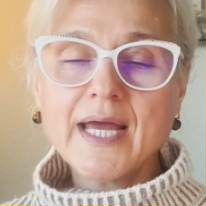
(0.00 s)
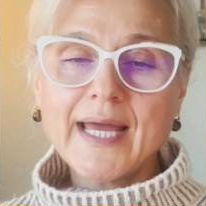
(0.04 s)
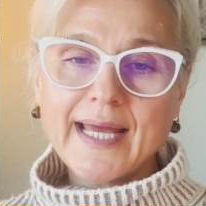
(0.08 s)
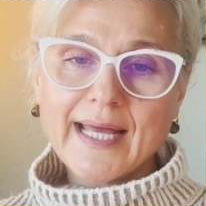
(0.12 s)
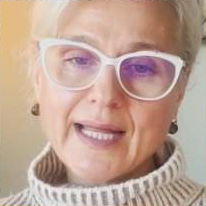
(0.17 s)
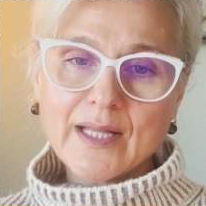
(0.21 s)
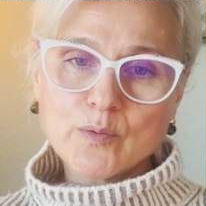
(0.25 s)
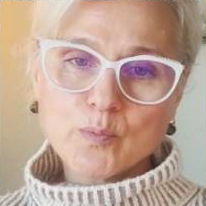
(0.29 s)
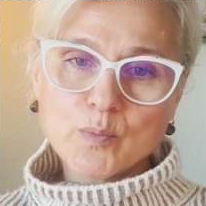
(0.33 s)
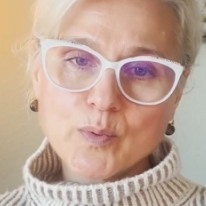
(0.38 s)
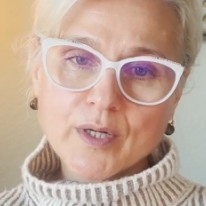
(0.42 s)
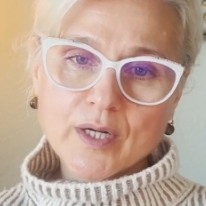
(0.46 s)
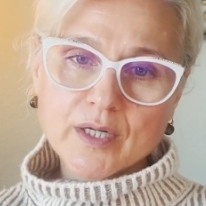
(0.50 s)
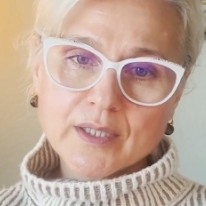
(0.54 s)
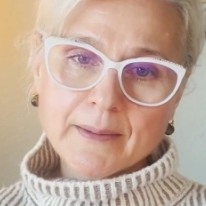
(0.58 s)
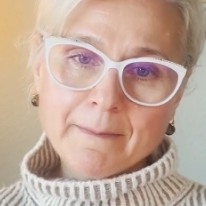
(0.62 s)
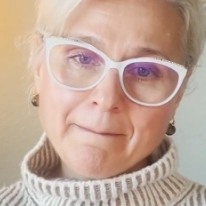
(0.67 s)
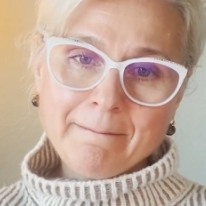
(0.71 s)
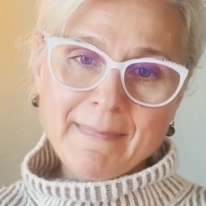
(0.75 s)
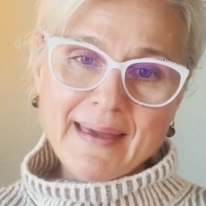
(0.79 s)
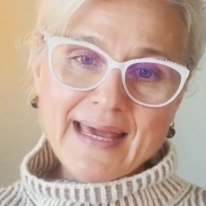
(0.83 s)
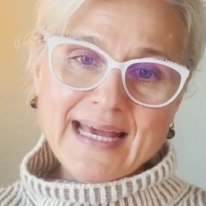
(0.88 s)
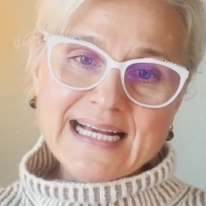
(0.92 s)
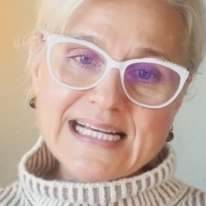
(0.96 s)
and we're going to
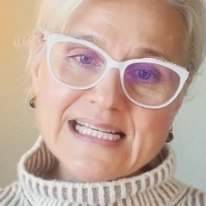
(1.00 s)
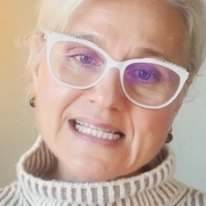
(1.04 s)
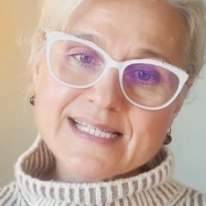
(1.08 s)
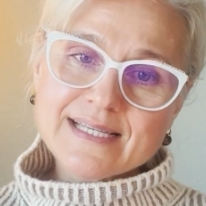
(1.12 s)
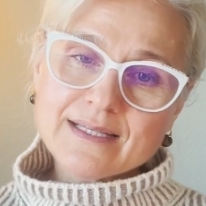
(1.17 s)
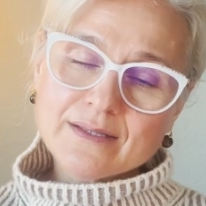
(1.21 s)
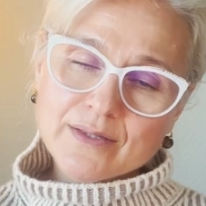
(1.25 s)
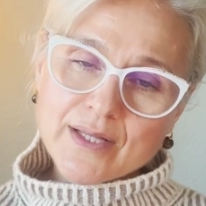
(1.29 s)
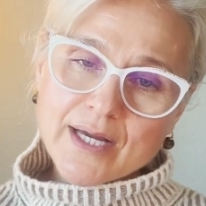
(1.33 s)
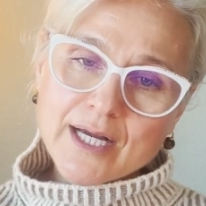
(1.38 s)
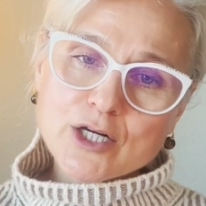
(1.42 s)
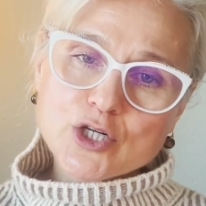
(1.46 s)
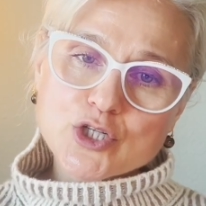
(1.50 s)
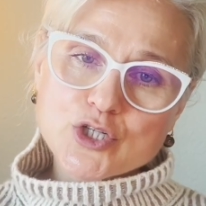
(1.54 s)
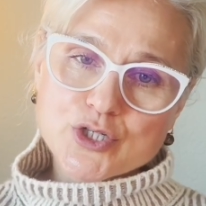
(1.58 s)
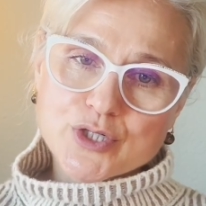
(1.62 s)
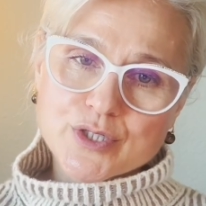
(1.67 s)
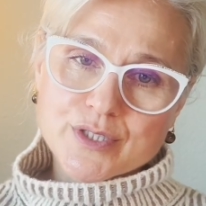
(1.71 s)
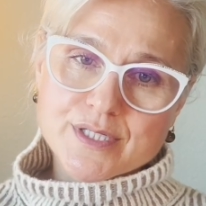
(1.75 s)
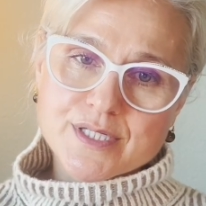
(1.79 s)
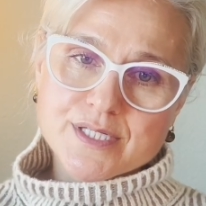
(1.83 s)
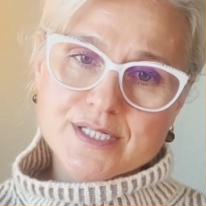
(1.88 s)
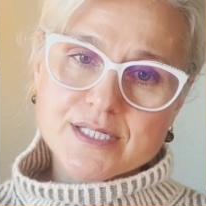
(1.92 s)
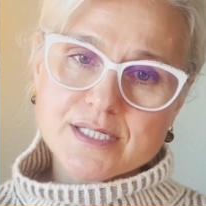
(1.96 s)
make
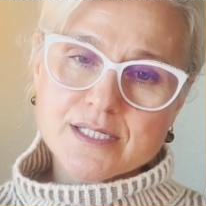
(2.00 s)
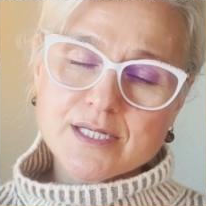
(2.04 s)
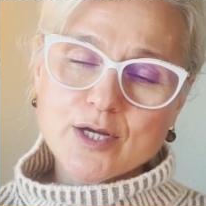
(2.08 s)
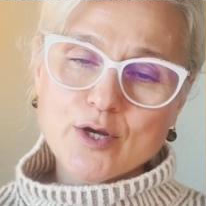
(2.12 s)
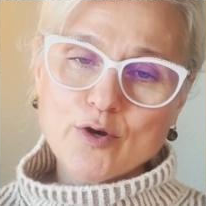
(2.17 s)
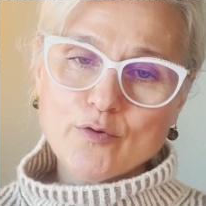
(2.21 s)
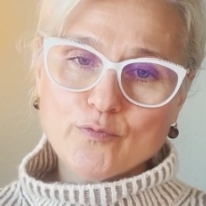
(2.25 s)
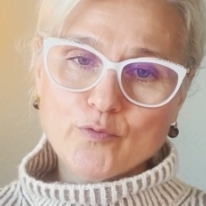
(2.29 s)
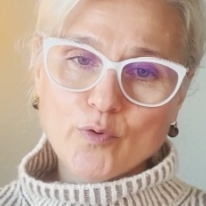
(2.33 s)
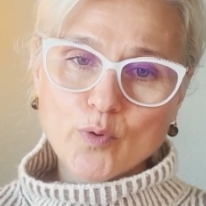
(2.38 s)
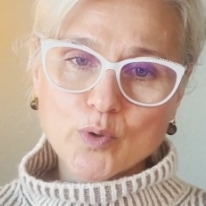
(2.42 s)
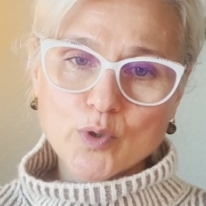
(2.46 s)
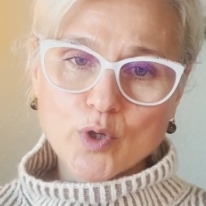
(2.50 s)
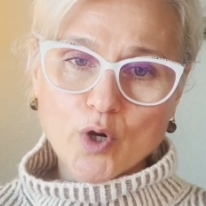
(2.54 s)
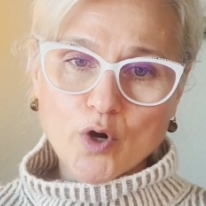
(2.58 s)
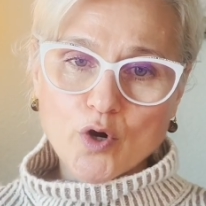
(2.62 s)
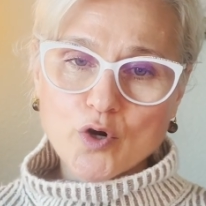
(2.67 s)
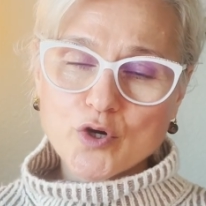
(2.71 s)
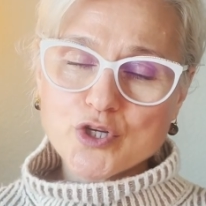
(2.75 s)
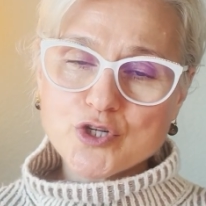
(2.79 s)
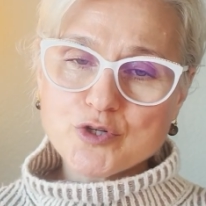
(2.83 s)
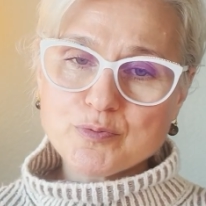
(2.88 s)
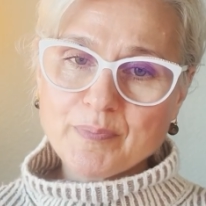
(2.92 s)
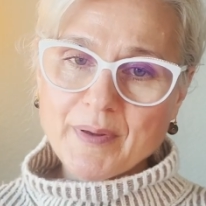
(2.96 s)
selections for
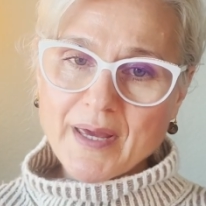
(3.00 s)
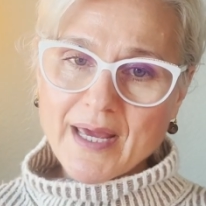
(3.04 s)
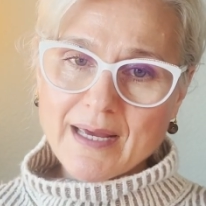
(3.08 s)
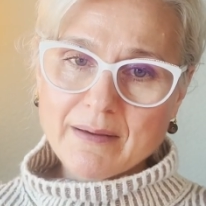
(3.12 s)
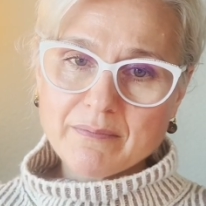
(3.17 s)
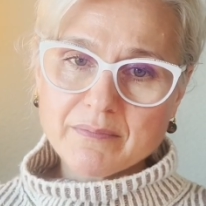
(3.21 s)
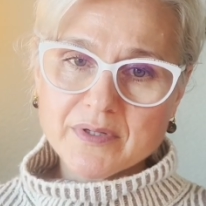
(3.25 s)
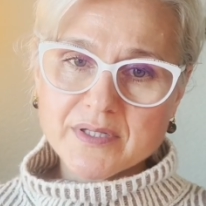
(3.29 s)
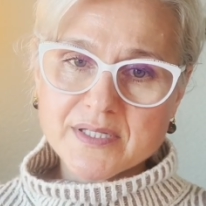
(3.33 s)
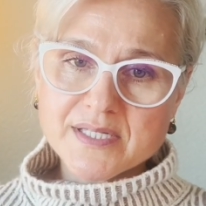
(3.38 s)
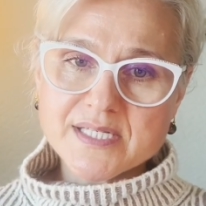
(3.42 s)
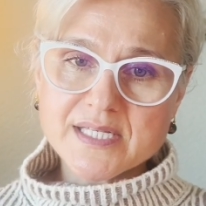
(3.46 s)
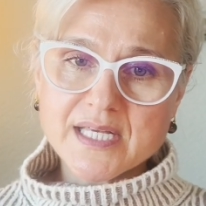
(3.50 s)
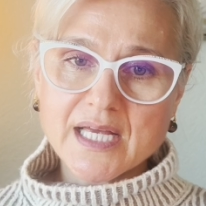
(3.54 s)
large payments,